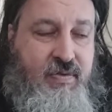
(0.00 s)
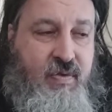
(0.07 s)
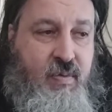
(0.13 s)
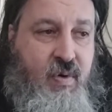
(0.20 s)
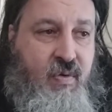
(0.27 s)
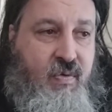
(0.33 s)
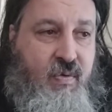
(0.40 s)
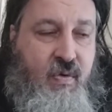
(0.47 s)

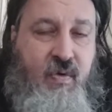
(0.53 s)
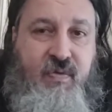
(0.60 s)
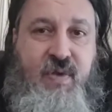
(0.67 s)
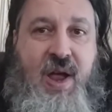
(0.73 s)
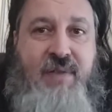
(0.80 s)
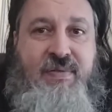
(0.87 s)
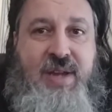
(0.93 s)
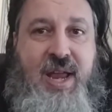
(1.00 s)
for 4 or
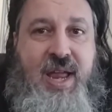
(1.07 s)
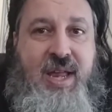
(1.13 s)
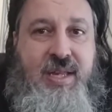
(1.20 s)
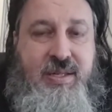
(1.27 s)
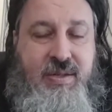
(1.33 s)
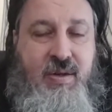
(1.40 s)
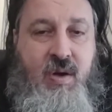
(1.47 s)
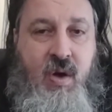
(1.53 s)
5
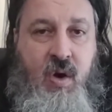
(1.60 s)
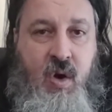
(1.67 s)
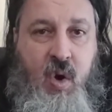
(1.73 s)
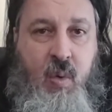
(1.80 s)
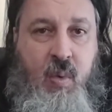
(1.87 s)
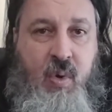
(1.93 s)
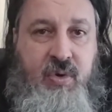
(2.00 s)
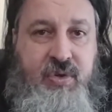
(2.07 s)
days,
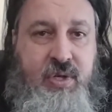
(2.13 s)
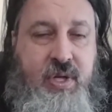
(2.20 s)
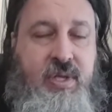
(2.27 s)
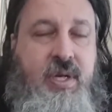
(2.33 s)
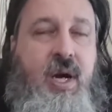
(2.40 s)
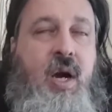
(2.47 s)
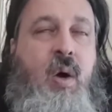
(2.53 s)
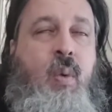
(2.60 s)
almost an
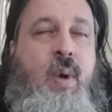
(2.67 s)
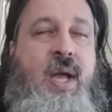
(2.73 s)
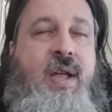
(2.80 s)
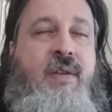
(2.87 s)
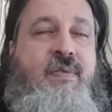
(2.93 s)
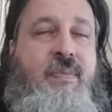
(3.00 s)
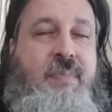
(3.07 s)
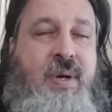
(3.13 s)
entire
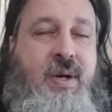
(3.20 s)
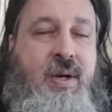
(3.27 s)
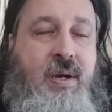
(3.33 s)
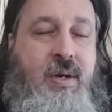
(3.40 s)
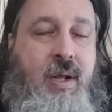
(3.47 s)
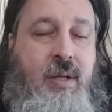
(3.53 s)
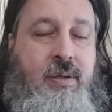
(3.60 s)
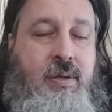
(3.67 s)
week. I've been in
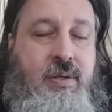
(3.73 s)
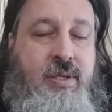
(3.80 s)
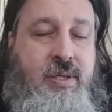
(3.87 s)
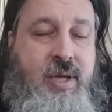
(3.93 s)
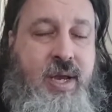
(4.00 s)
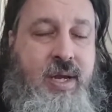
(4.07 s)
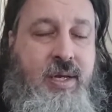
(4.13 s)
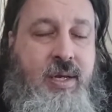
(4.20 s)
an altered
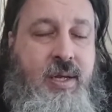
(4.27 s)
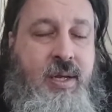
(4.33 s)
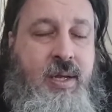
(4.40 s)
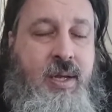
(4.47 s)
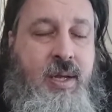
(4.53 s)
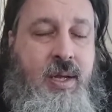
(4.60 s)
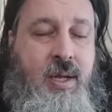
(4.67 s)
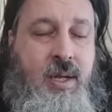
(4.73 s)
state,
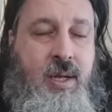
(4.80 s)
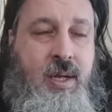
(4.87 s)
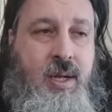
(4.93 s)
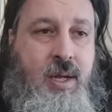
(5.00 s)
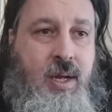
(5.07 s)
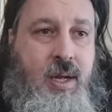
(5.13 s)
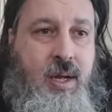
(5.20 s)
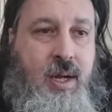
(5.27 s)

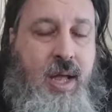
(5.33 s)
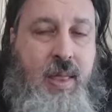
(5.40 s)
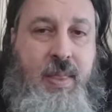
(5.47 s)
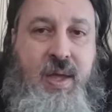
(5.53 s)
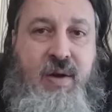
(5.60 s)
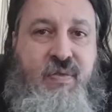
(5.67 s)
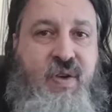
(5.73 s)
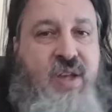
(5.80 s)
and
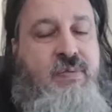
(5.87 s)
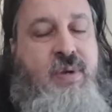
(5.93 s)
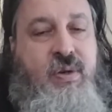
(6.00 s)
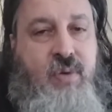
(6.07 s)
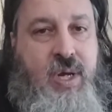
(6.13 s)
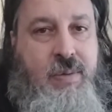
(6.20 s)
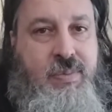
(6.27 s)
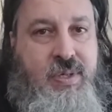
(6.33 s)
then it affects my
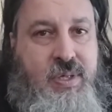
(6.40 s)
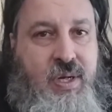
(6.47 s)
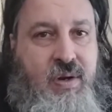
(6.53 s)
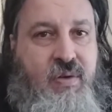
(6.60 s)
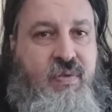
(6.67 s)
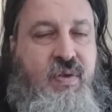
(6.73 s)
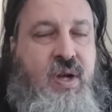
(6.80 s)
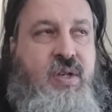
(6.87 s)
dreams. It
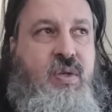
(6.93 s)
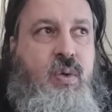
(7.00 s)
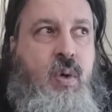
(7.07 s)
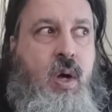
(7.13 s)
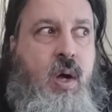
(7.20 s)
affects